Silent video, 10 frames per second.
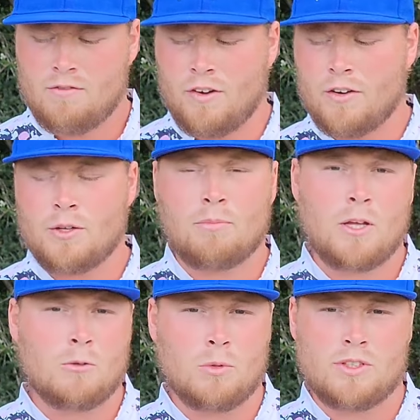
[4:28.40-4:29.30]
very
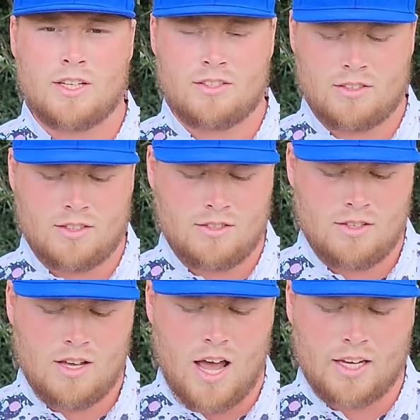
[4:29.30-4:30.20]
dependable disc.
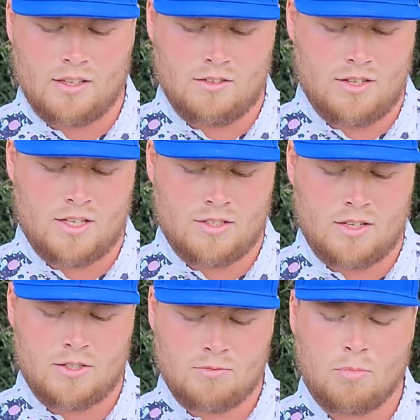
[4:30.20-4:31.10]

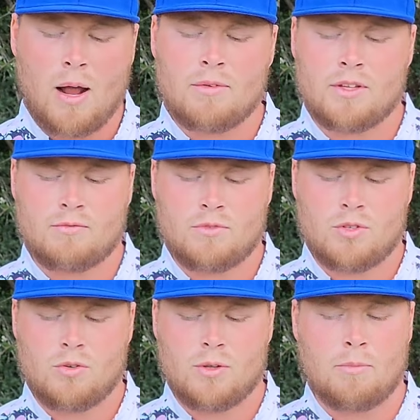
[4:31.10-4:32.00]
It's probably
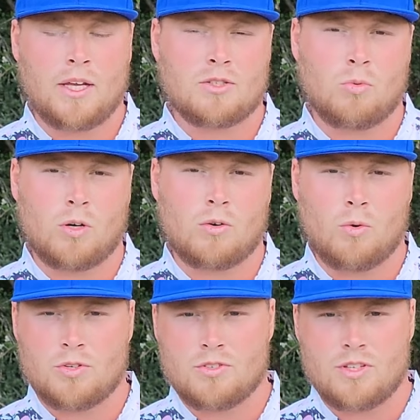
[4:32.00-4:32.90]
two of the biggest
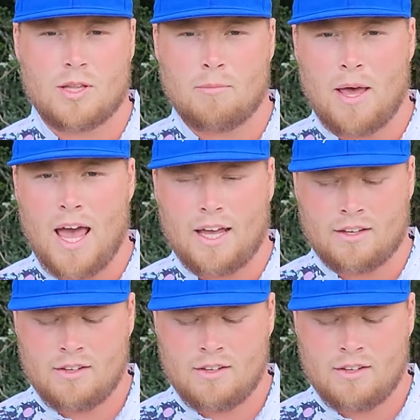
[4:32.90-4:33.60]
workhorses in the bag.